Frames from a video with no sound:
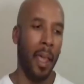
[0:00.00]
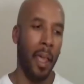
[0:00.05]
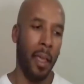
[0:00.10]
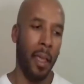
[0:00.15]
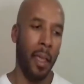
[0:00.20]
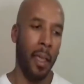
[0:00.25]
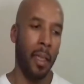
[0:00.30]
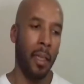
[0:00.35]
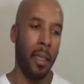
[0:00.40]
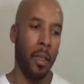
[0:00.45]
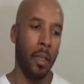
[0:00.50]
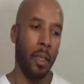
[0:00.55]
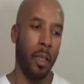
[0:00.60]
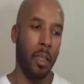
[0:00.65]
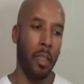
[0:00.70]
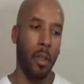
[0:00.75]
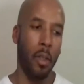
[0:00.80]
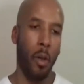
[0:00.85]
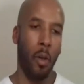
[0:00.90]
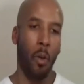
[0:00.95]
And,
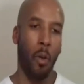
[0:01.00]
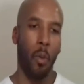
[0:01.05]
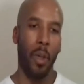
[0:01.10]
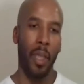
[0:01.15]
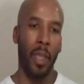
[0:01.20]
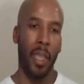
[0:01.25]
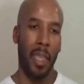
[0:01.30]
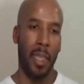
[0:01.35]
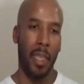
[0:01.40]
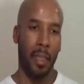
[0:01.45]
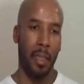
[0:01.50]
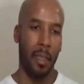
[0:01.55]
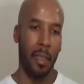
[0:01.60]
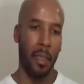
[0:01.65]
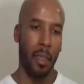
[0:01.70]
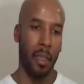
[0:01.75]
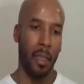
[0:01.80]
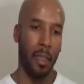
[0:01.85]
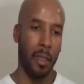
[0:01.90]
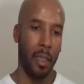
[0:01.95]
you know,
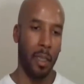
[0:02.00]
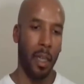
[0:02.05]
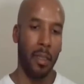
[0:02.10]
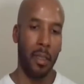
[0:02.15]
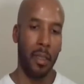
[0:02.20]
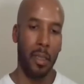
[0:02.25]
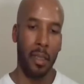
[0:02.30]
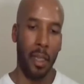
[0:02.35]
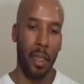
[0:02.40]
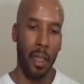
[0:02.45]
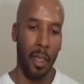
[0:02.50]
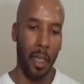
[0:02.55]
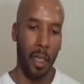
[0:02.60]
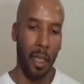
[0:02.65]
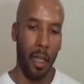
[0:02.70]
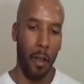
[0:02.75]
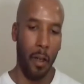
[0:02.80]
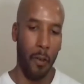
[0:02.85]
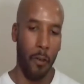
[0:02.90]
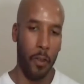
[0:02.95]
in the
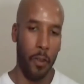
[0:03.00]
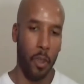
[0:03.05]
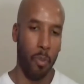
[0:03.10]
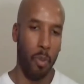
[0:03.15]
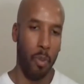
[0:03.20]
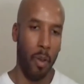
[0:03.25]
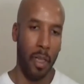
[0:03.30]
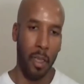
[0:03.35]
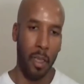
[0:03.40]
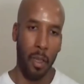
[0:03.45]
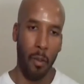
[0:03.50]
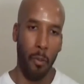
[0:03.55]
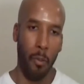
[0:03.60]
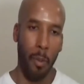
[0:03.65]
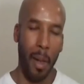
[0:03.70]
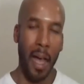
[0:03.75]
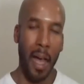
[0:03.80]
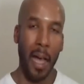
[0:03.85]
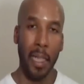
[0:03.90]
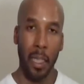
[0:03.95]
understanding of spreading the
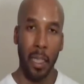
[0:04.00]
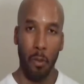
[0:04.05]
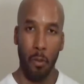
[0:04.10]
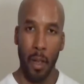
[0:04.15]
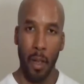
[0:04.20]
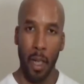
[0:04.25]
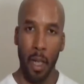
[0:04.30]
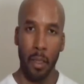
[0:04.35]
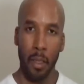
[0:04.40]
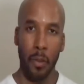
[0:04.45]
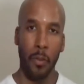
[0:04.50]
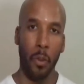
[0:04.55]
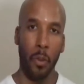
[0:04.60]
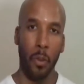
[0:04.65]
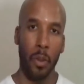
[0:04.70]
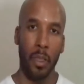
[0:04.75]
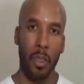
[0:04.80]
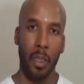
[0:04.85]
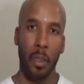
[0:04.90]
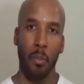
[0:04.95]
body around the
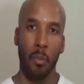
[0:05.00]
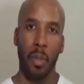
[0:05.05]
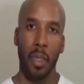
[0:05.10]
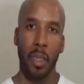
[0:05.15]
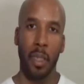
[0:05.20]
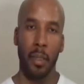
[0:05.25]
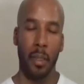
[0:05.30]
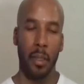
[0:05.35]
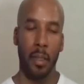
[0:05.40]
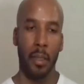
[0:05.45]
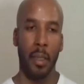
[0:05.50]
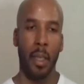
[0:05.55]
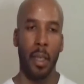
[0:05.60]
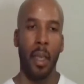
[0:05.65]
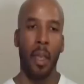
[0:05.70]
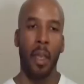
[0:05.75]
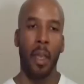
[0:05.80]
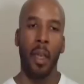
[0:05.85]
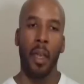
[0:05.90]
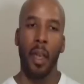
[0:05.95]
14 pieces
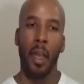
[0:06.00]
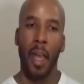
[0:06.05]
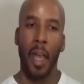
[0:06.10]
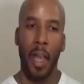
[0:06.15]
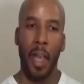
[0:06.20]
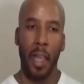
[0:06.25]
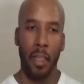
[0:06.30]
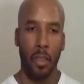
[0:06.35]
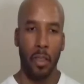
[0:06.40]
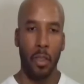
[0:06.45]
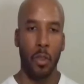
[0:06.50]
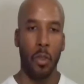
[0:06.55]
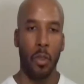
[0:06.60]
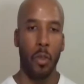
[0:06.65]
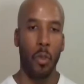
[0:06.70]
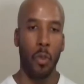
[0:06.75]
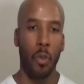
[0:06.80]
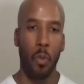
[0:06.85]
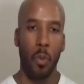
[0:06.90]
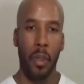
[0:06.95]
has to
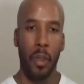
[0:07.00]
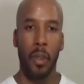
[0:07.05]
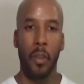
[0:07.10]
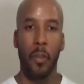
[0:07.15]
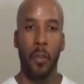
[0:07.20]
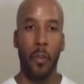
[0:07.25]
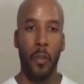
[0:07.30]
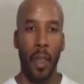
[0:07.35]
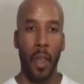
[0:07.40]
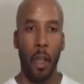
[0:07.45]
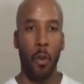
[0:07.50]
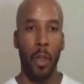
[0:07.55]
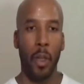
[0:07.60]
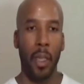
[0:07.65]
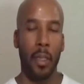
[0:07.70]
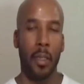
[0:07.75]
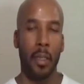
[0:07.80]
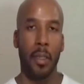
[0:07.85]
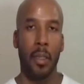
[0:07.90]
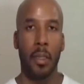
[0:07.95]
do with the
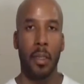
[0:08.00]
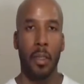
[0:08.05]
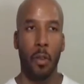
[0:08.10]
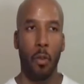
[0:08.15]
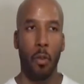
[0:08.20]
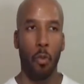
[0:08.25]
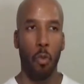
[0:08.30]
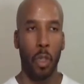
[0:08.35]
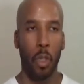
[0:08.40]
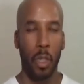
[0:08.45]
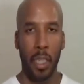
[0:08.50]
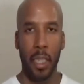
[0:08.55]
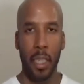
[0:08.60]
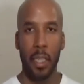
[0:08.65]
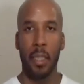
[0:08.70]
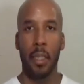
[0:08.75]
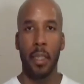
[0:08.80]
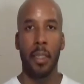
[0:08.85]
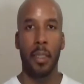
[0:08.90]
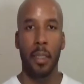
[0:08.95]
various
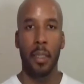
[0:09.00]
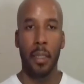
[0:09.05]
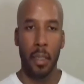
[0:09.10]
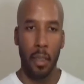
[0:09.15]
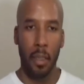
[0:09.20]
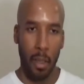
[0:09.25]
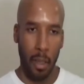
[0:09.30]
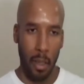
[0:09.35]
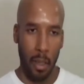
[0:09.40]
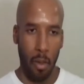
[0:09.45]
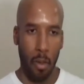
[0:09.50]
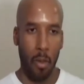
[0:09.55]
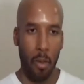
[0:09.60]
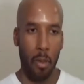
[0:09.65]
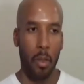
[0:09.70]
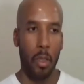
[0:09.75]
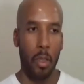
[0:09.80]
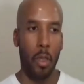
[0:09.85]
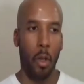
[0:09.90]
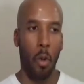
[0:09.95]
religions,
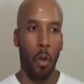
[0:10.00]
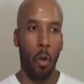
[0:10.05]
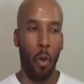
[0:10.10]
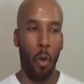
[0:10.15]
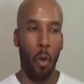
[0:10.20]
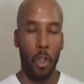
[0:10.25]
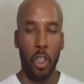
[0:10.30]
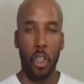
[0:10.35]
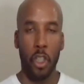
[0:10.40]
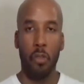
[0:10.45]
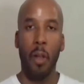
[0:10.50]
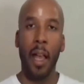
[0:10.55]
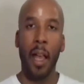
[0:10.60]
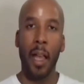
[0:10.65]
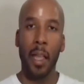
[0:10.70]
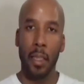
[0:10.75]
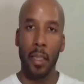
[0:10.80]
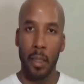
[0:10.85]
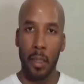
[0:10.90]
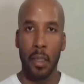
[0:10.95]
you know, or
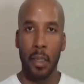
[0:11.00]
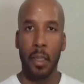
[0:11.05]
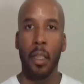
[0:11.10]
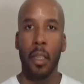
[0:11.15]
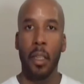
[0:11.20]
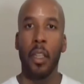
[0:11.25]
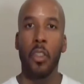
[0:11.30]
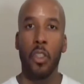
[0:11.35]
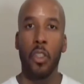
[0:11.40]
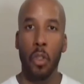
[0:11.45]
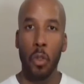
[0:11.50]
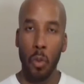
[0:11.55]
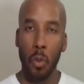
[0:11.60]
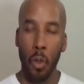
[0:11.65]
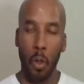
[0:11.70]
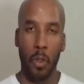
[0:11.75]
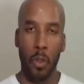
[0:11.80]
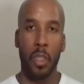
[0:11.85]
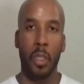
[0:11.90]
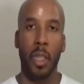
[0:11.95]
shrines to
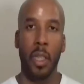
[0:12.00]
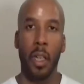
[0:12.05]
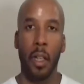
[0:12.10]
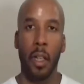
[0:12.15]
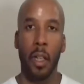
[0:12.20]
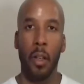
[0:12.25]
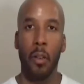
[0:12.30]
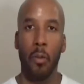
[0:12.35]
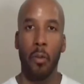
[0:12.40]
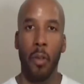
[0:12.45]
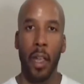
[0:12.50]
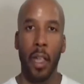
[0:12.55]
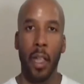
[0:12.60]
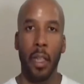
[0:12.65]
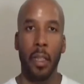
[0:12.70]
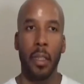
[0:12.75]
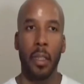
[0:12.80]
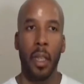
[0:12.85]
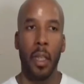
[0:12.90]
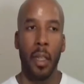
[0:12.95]
Ausar,
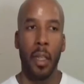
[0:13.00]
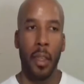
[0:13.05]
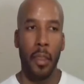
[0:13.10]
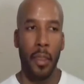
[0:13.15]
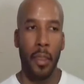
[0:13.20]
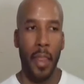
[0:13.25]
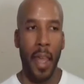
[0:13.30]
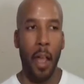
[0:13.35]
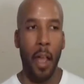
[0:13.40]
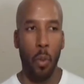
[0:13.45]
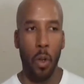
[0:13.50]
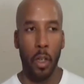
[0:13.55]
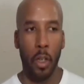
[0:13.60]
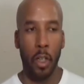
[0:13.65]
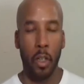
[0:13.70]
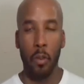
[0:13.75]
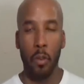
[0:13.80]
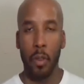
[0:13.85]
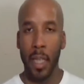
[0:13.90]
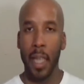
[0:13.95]
right, that were
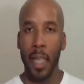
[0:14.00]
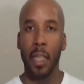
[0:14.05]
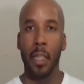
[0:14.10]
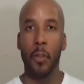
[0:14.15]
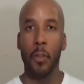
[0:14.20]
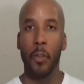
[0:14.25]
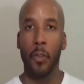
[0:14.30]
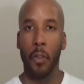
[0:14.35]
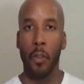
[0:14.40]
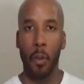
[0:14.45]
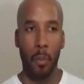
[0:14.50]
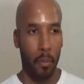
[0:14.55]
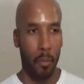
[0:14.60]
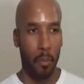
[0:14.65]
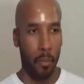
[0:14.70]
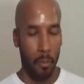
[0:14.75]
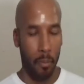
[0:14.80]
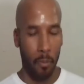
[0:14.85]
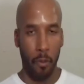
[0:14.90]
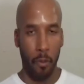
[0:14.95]
created from